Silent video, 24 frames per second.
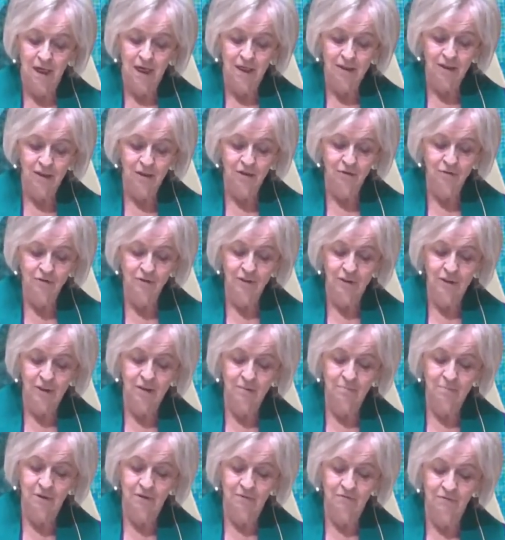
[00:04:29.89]
accusing
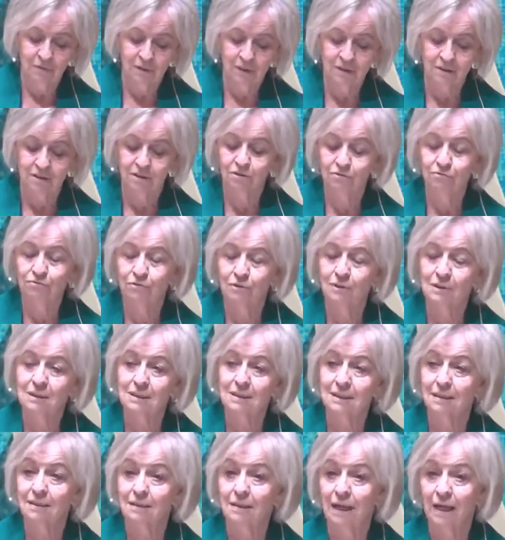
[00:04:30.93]
him of
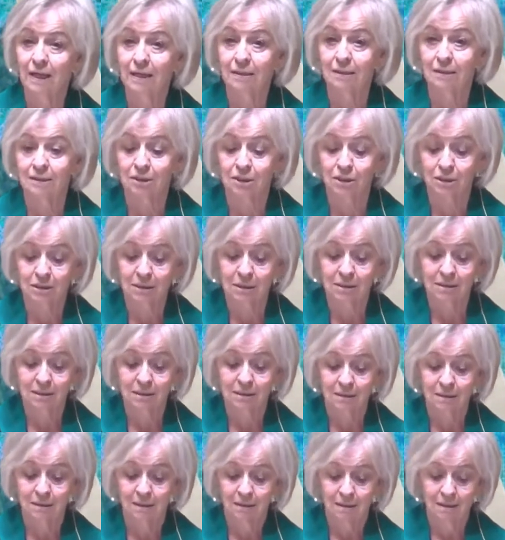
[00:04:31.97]
indifference and
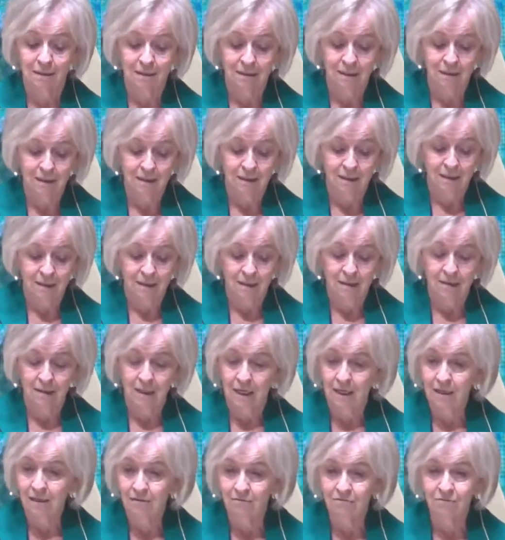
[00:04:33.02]
negligence,
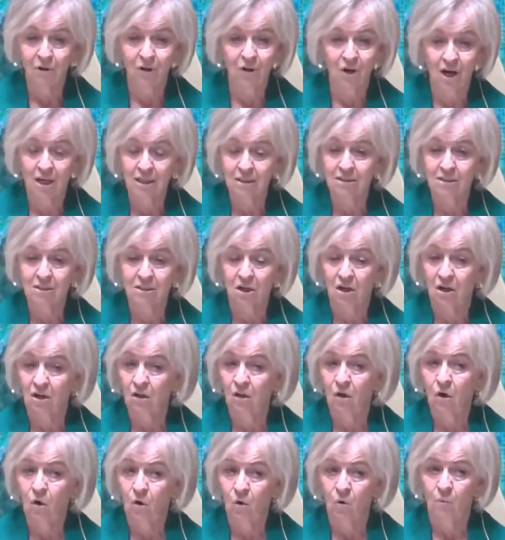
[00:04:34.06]
they have lost
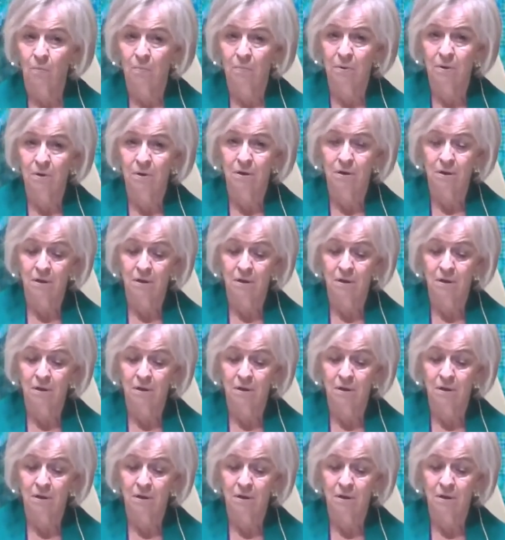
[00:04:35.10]
all hope.